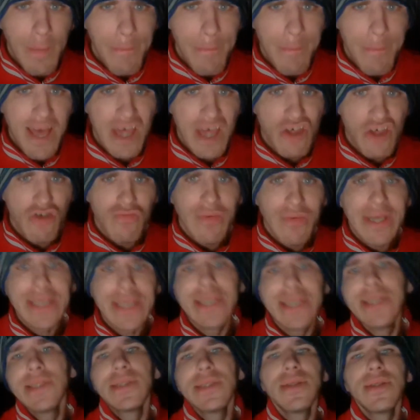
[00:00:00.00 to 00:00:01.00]
Match
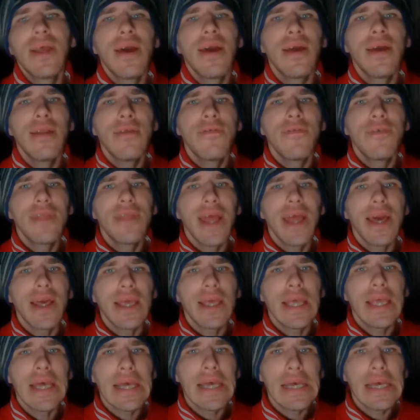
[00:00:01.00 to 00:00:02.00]
ratings then for
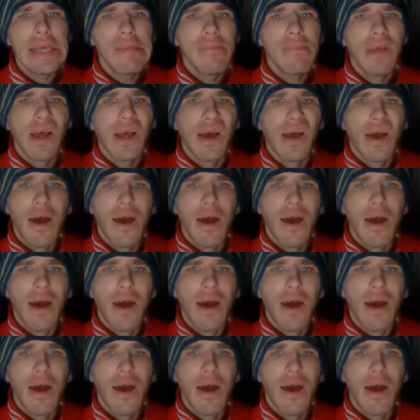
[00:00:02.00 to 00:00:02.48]
that game.